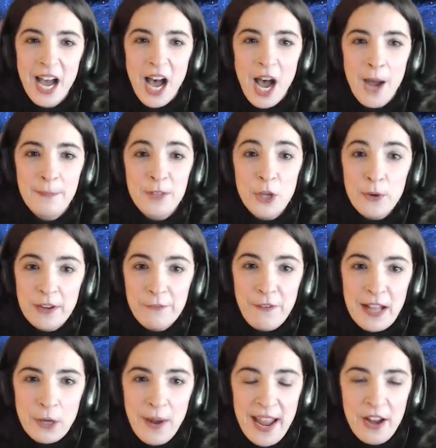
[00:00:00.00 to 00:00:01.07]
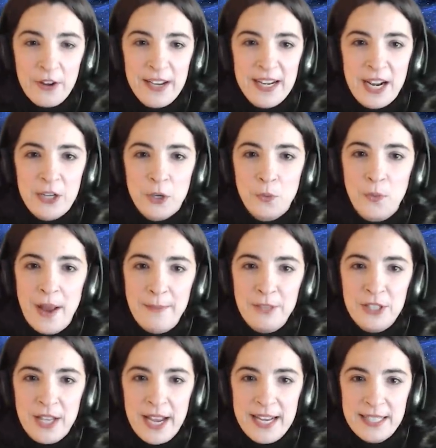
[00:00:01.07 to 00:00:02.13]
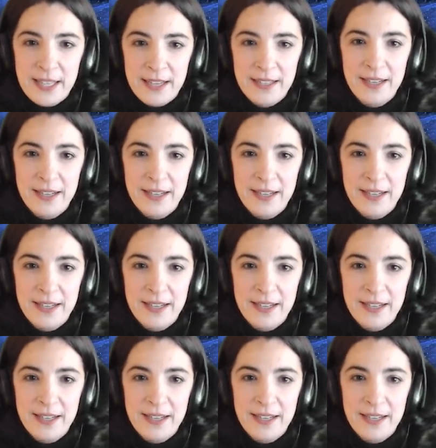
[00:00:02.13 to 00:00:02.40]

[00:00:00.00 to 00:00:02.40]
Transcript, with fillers: Um, you can follow Harriet on her website,